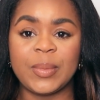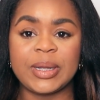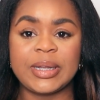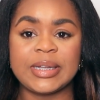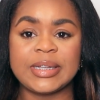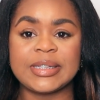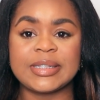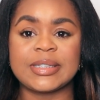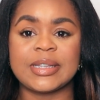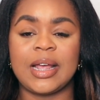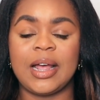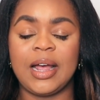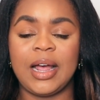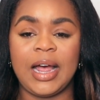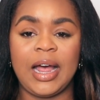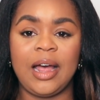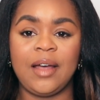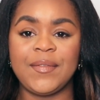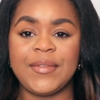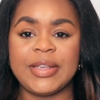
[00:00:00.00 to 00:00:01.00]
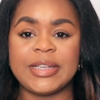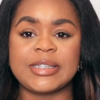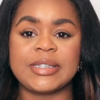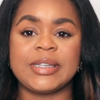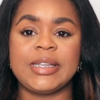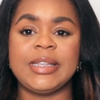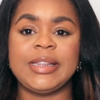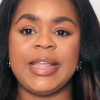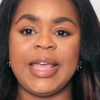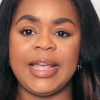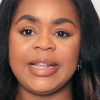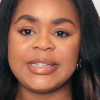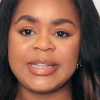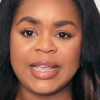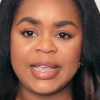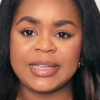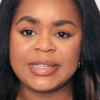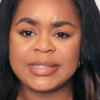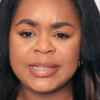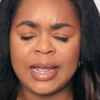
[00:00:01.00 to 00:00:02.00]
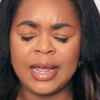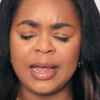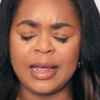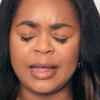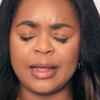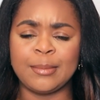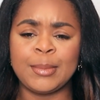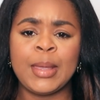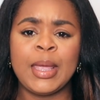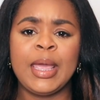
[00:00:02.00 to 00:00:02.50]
because obviously that takes time